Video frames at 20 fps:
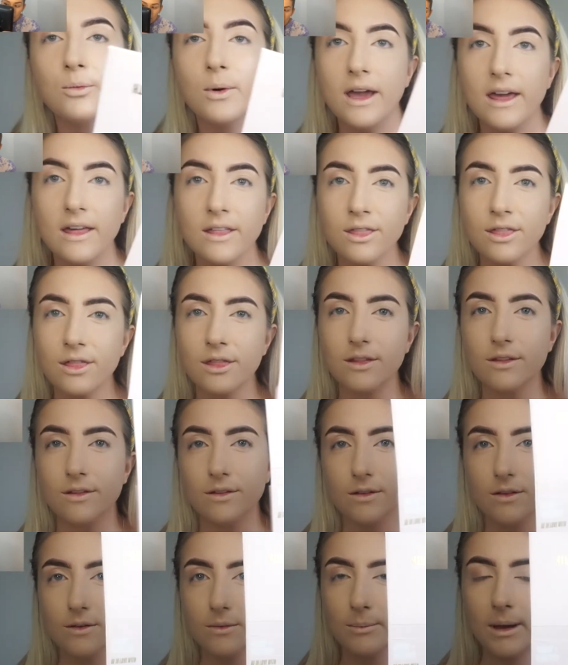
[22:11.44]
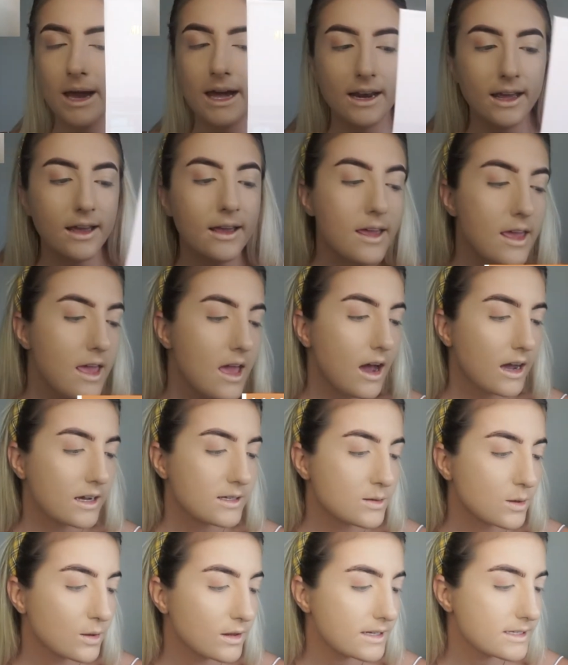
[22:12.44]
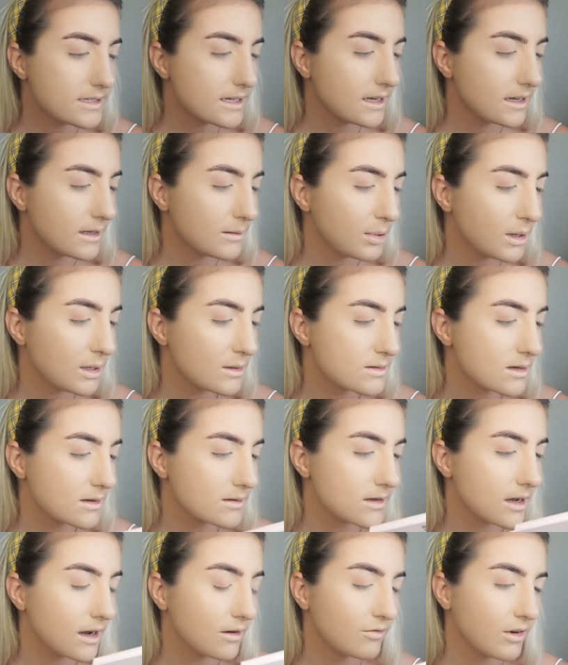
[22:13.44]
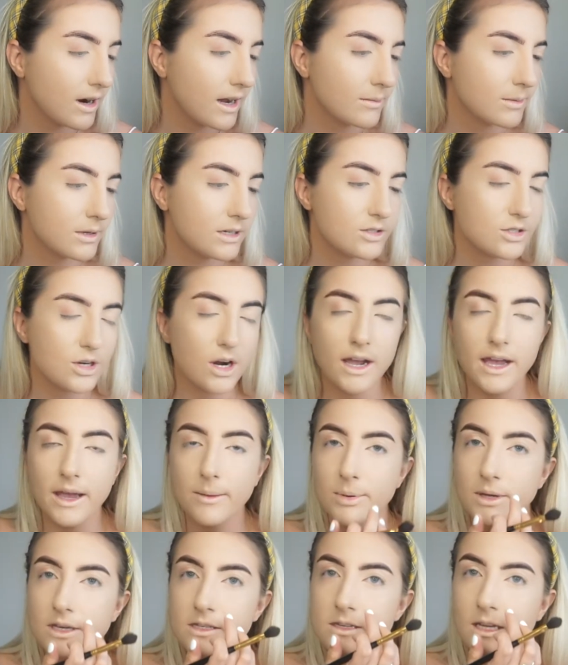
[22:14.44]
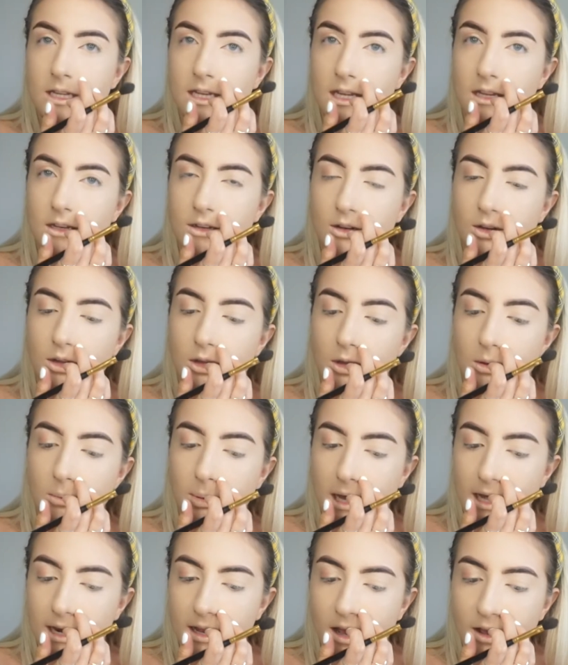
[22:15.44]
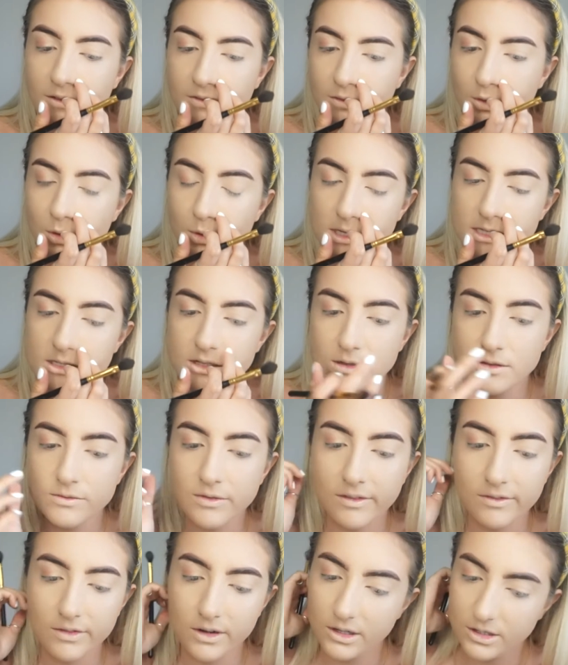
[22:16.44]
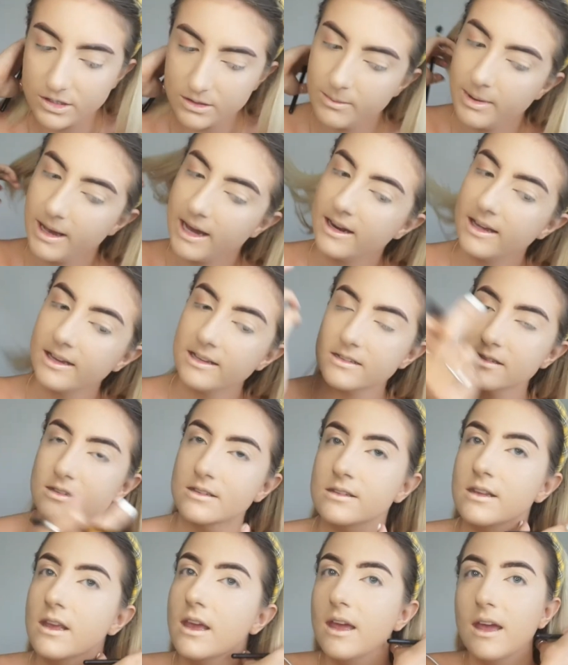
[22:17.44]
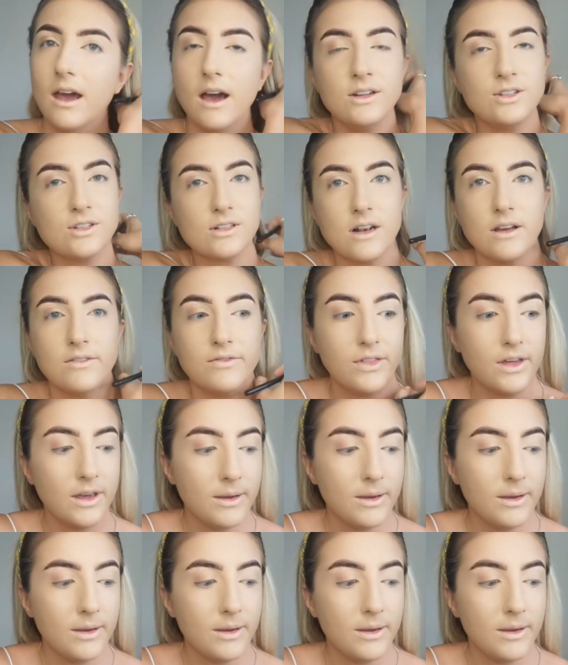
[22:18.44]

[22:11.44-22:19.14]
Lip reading: With palette. I saw this in Boots and I was like, right, I'm going to try it because I need a new palette. I've always used Revolution palettes because I just love them.